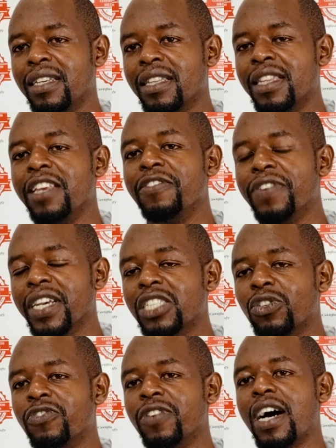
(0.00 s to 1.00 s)
the effect
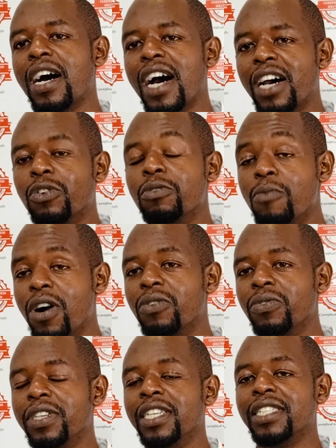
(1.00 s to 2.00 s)
of Harun
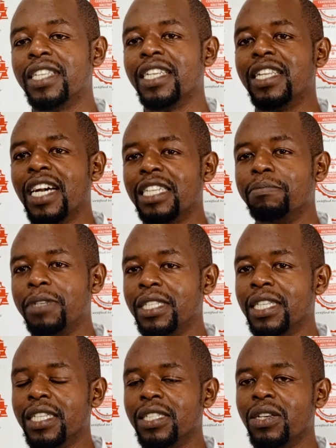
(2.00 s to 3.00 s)
Mwau inside that
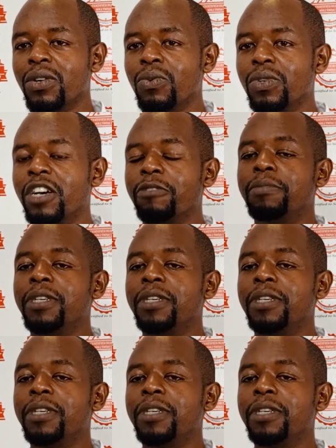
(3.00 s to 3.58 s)
business would have